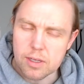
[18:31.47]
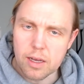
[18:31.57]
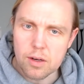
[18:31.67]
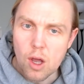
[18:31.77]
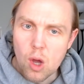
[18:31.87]

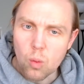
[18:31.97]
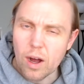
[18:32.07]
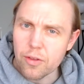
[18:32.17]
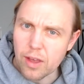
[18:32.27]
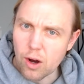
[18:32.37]
and
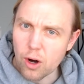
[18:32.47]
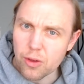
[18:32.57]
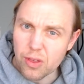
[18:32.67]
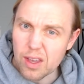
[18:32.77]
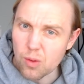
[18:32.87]
while they are
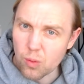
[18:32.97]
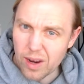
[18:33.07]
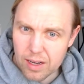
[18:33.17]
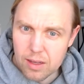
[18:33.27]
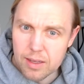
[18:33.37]

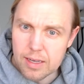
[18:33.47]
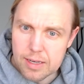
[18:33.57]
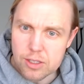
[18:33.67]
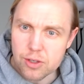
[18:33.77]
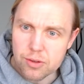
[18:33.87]
theoretically
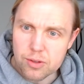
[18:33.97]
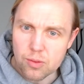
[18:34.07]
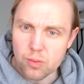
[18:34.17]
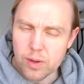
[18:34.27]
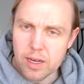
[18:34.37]
easier to
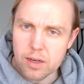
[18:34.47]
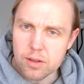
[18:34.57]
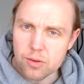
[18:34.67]
read,